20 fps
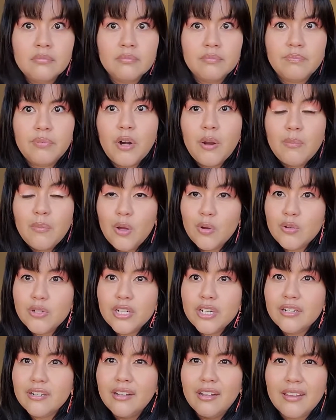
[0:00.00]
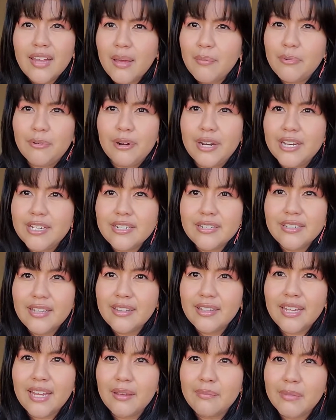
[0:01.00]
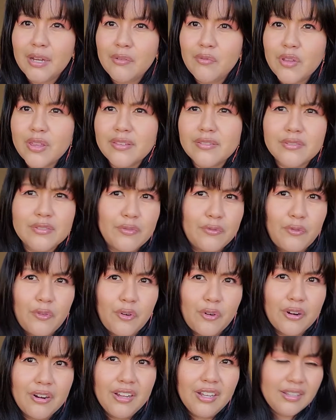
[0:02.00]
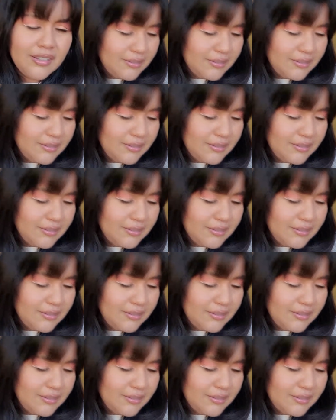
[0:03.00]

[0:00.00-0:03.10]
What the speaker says: promotion collaboration that they came out with at Sephora.